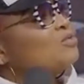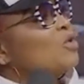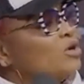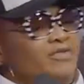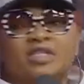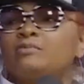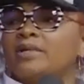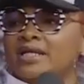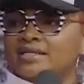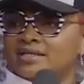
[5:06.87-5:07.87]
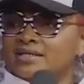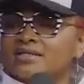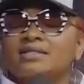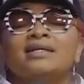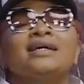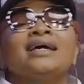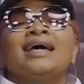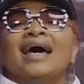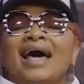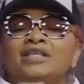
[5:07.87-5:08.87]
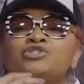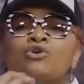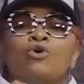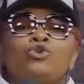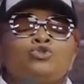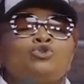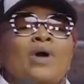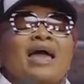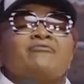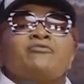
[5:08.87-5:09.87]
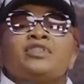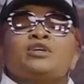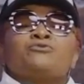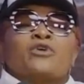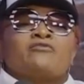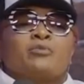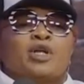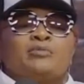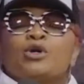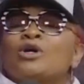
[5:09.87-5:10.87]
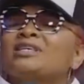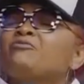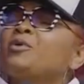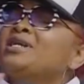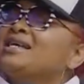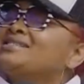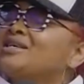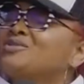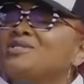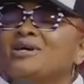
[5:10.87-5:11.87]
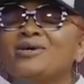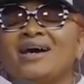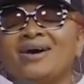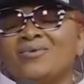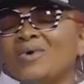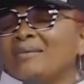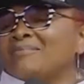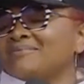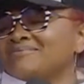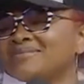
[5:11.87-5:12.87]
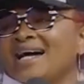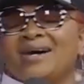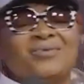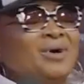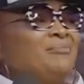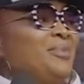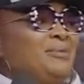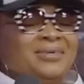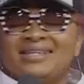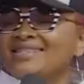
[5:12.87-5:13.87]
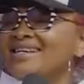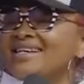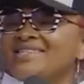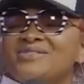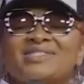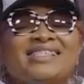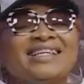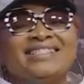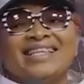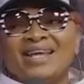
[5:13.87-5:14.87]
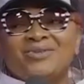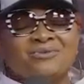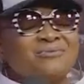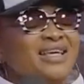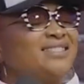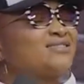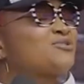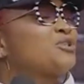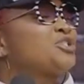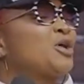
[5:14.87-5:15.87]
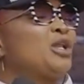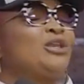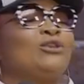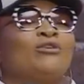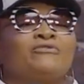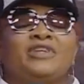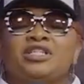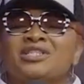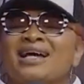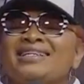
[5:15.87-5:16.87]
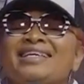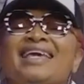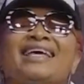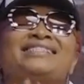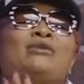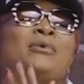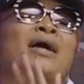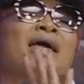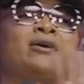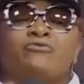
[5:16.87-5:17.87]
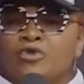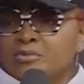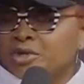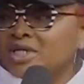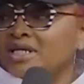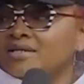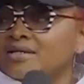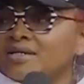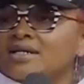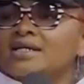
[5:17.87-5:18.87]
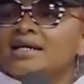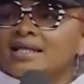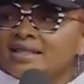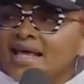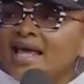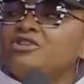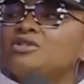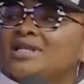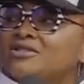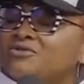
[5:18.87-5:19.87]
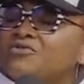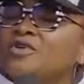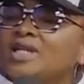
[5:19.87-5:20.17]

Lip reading: in one of these places. And so you do everything for everybody because everybody now starts to tell you, one baby. You see Nedu, he's such a lovely child. He cares about everybody. And then you start to feel